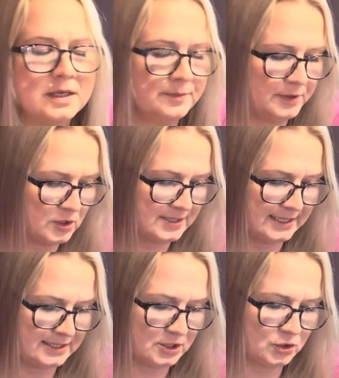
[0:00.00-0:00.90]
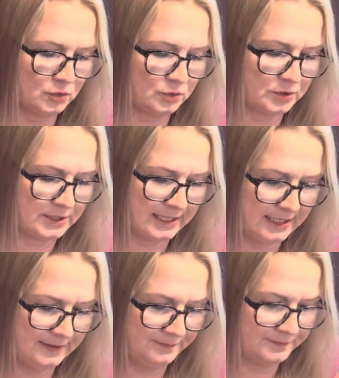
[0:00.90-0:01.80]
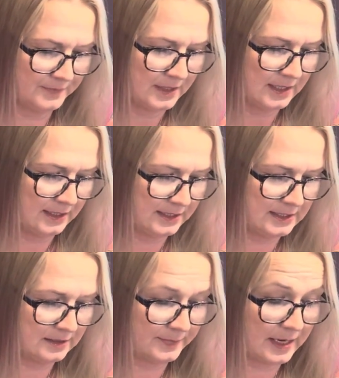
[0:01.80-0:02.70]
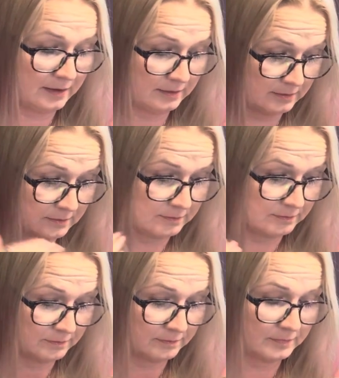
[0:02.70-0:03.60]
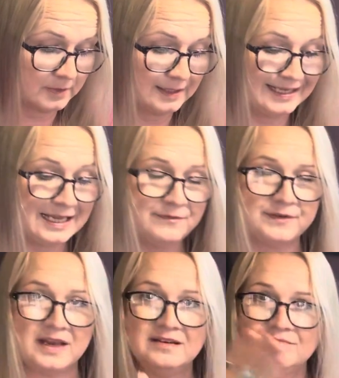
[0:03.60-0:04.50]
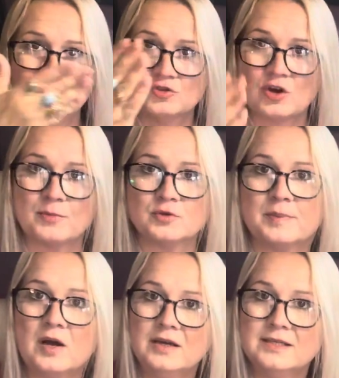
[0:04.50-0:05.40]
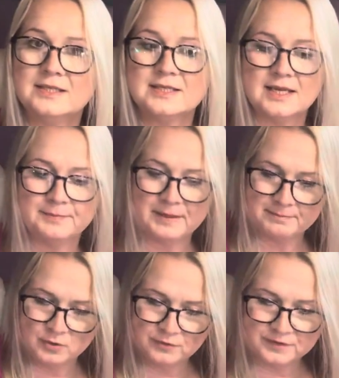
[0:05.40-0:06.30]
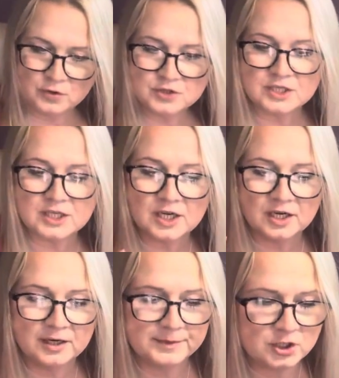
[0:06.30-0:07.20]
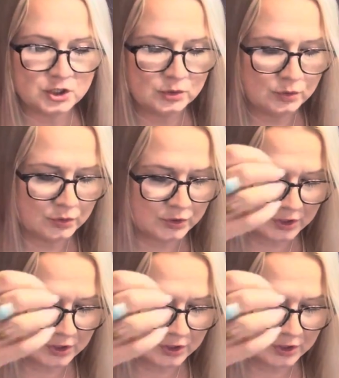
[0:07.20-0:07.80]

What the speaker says: We've got 6 of swords here. And this is about leaving troubles behind, isn't it? About moving on to calmer shores,